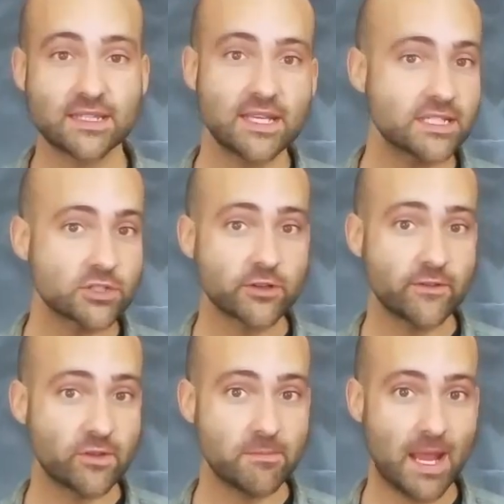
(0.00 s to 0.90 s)
the history
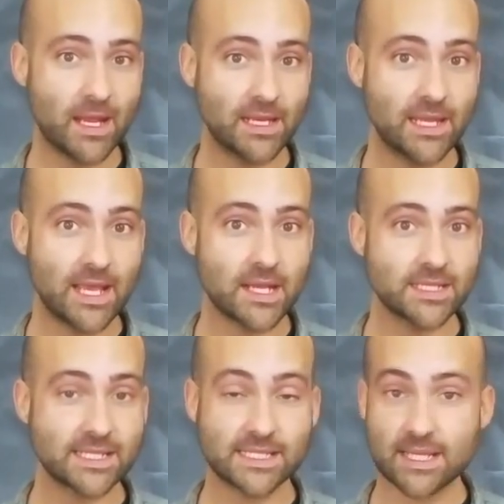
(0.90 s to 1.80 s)
of humanity
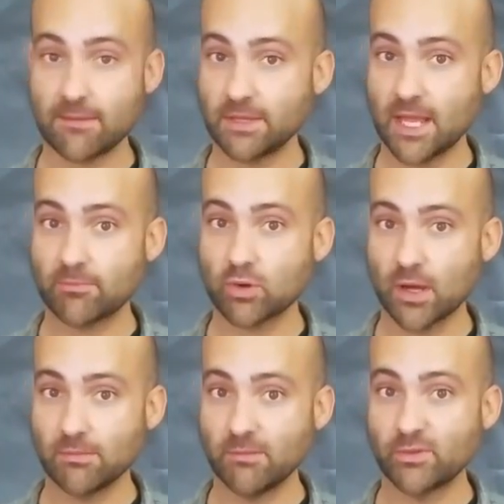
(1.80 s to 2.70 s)
has examined that
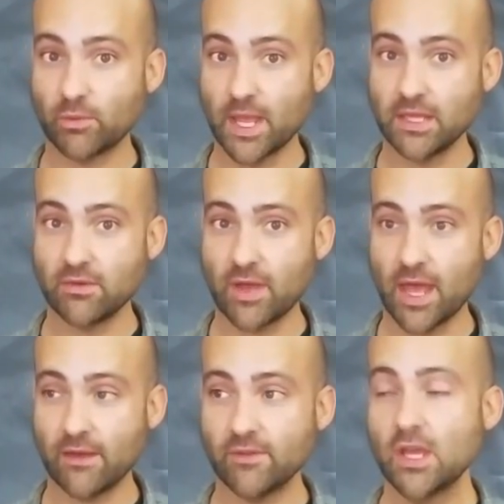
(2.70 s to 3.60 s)
problem the way you
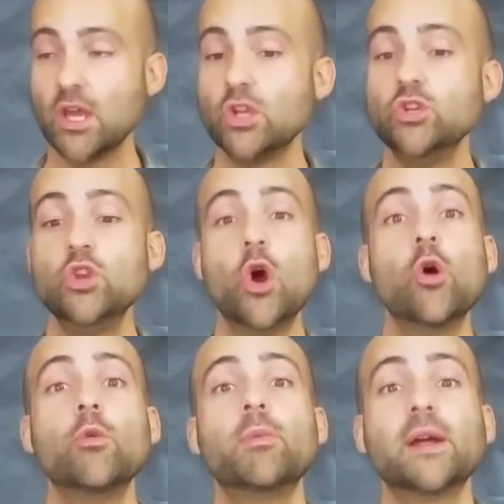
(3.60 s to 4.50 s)
have.
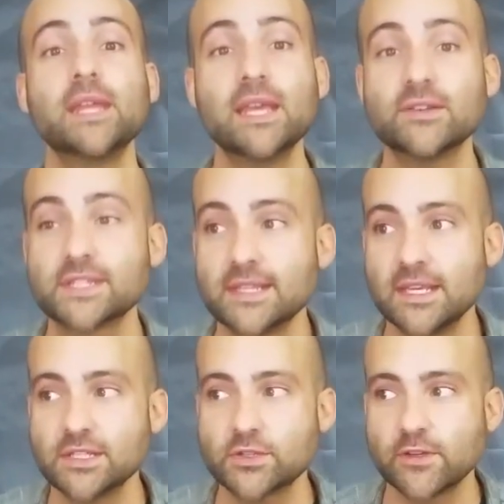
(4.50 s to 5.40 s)
Nobody else in the
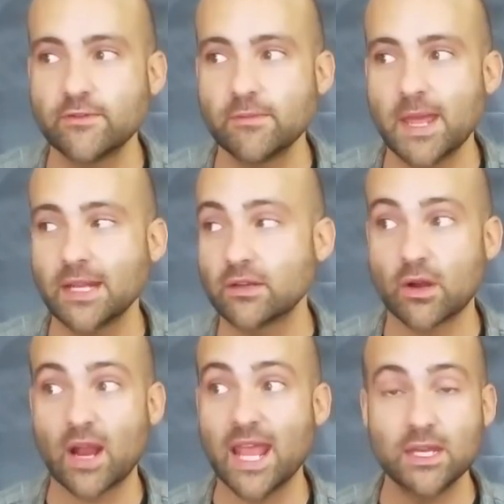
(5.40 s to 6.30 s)
history of humanity
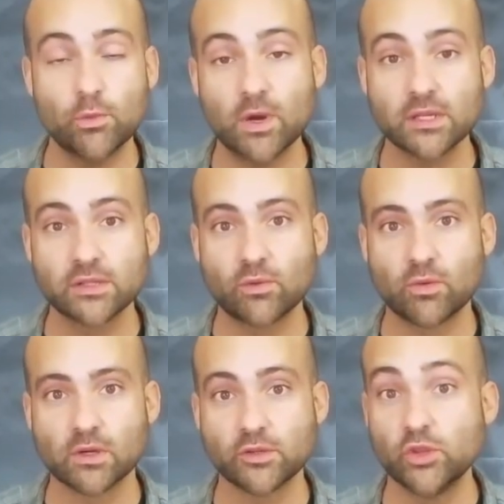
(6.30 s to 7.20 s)
or anywhere in the
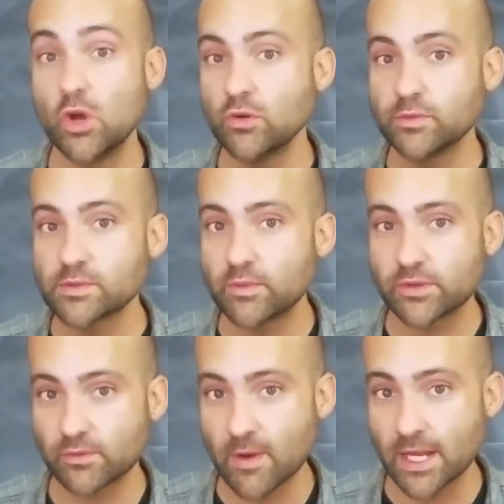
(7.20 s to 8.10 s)
world knows what
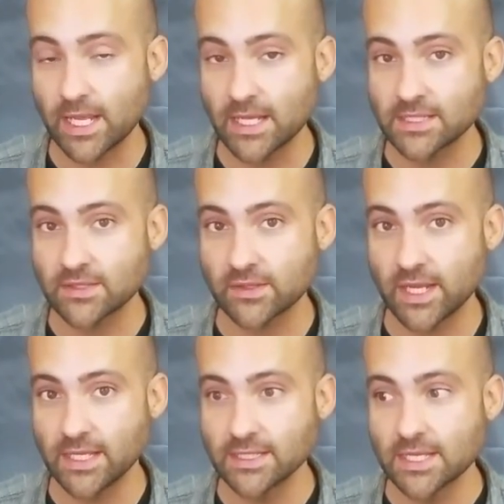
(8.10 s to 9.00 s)
the right answer
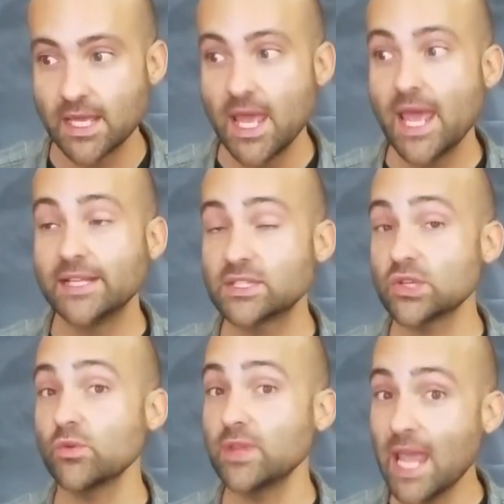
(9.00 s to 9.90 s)
is. And
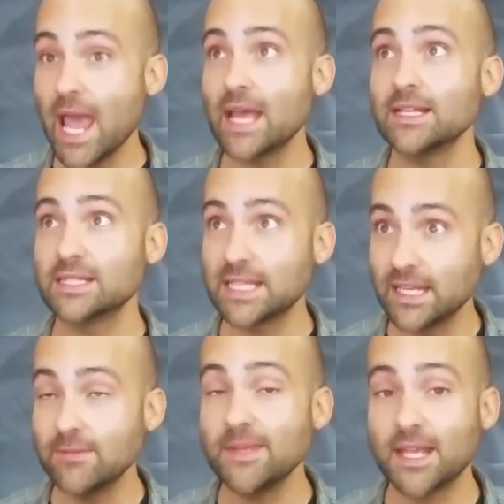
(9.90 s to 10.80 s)
so, yeah, it's
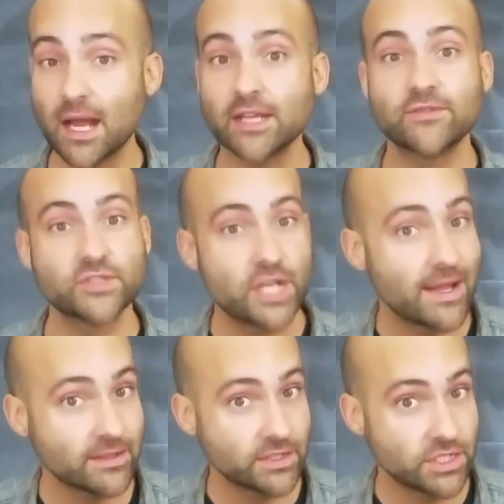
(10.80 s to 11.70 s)
going to be kind of
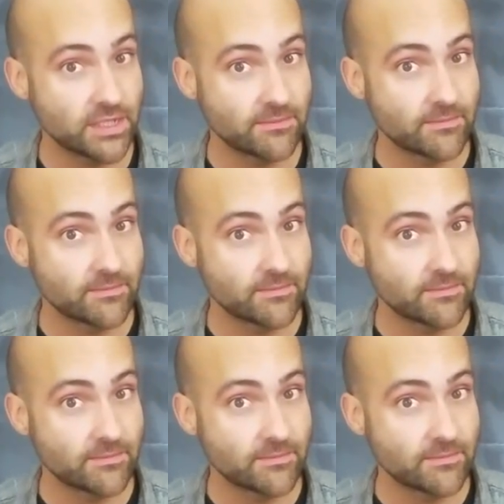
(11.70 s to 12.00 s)
challenging.